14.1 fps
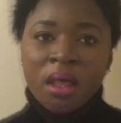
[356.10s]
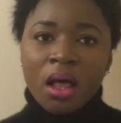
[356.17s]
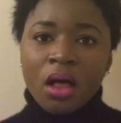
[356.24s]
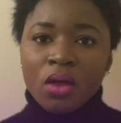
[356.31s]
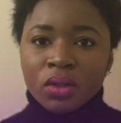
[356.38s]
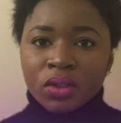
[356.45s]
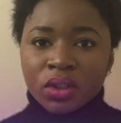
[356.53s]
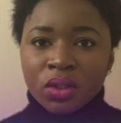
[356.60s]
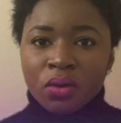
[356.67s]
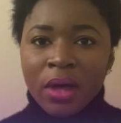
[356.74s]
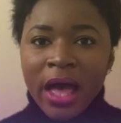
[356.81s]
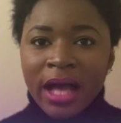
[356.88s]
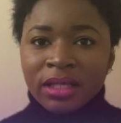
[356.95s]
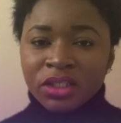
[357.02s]

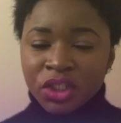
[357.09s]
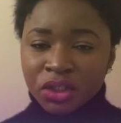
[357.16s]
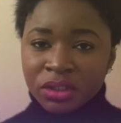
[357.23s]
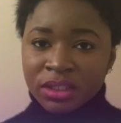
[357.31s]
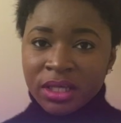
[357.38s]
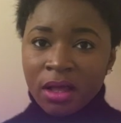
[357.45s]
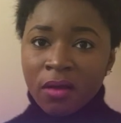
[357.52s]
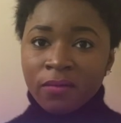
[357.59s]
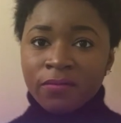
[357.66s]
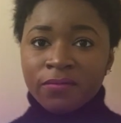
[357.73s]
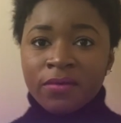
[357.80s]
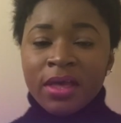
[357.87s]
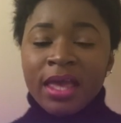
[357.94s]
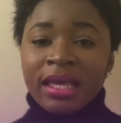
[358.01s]
Also, ask
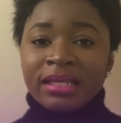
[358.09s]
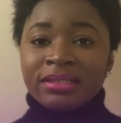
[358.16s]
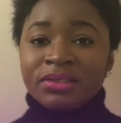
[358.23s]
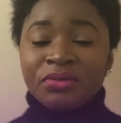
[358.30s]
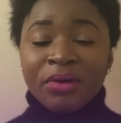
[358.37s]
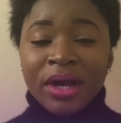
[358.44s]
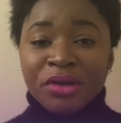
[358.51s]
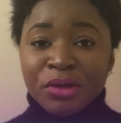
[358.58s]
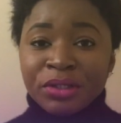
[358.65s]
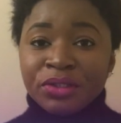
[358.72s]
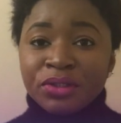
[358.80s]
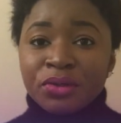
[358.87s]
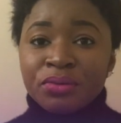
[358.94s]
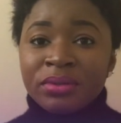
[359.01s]
yourself, is graduate
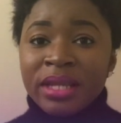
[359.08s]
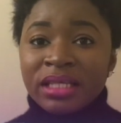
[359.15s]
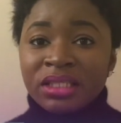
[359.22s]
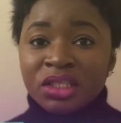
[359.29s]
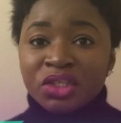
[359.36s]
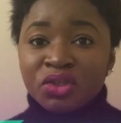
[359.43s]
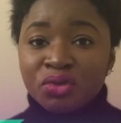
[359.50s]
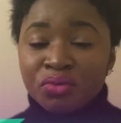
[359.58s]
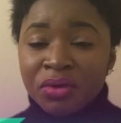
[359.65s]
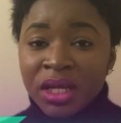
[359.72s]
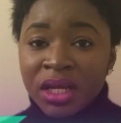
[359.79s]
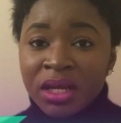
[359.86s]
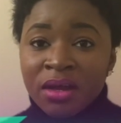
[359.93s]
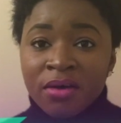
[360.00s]
school
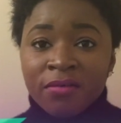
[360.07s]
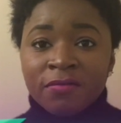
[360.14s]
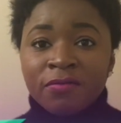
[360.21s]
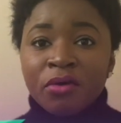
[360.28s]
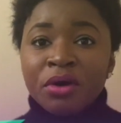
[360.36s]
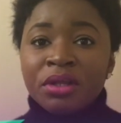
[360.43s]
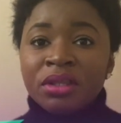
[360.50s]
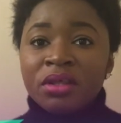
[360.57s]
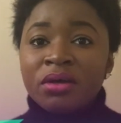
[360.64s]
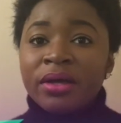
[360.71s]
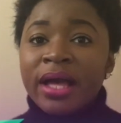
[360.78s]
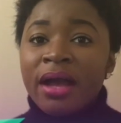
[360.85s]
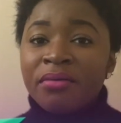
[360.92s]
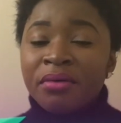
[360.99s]
necessary for the
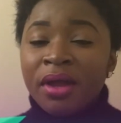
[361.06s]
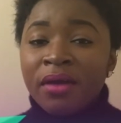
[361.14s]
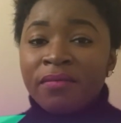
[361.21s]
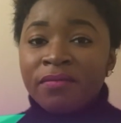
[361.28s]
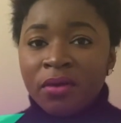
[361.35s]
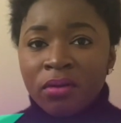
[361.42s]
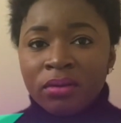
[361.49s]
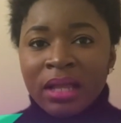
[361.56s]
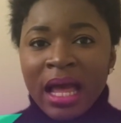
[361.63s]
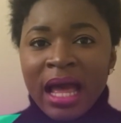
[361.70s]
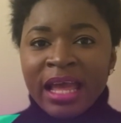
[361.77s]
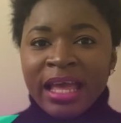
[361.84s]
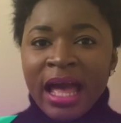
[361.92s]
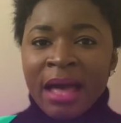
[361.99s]
career field
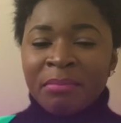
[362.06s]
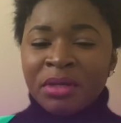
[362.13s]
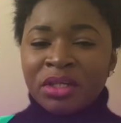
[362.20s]
I am